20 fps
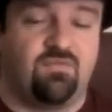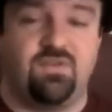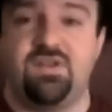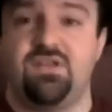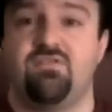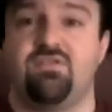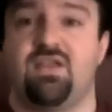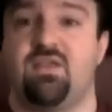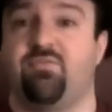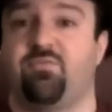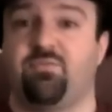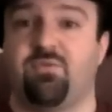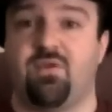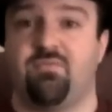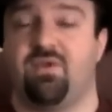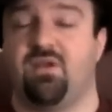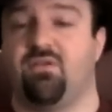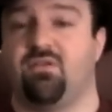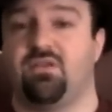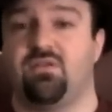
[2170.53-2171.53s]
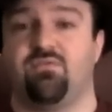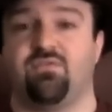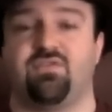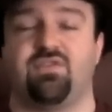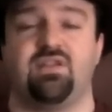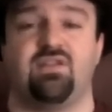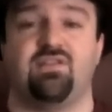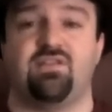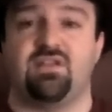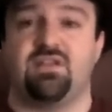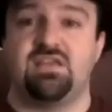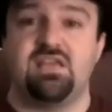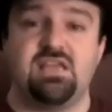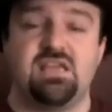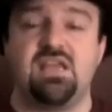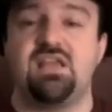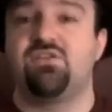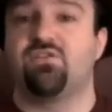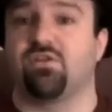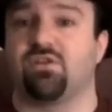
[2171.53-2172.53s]
video games primarily were seen as a
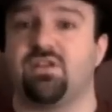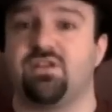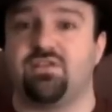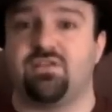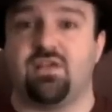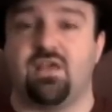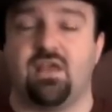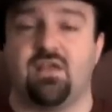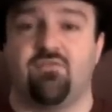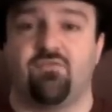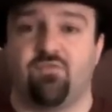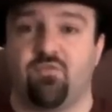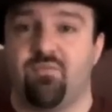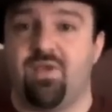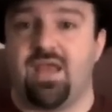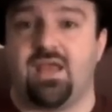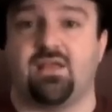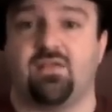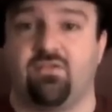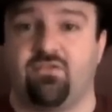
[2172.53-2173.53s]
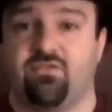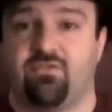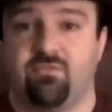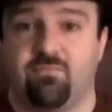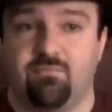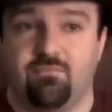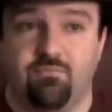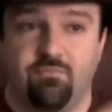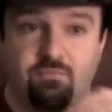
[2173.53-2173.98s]
geeky, nerdy thing for males.